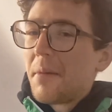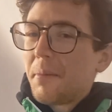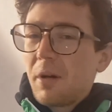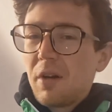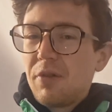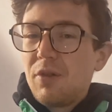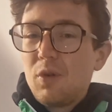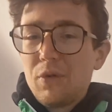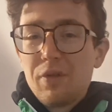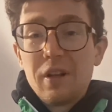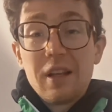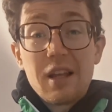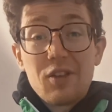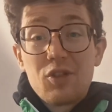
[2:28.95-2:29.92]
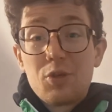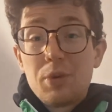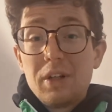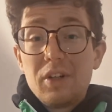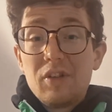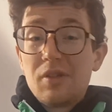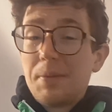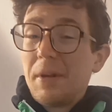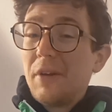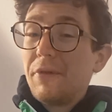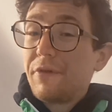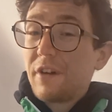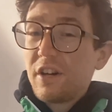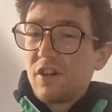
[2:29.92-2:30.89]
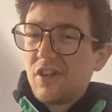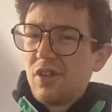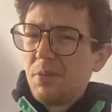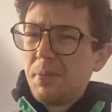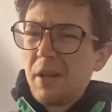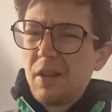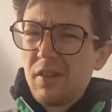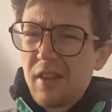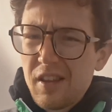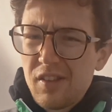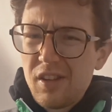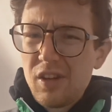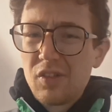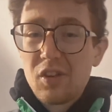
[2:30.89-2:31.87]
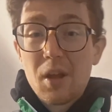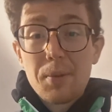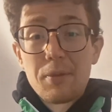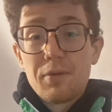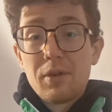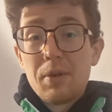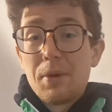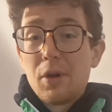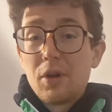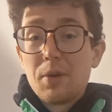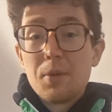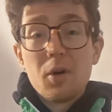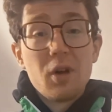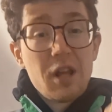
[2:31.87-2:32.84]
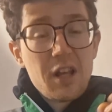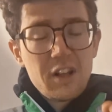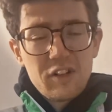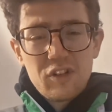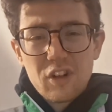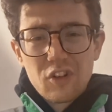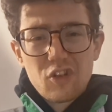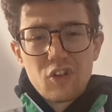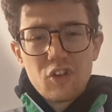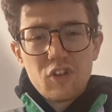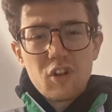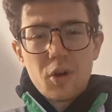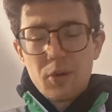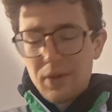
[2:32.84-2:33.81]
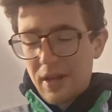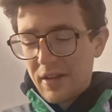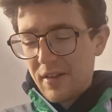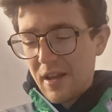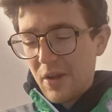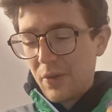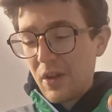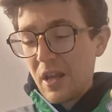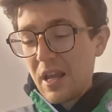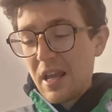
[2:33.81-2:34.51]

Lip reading: but I do think that sweetness, a bit of freshness, a bit of zestiness coming from the bergamot does just tone that down.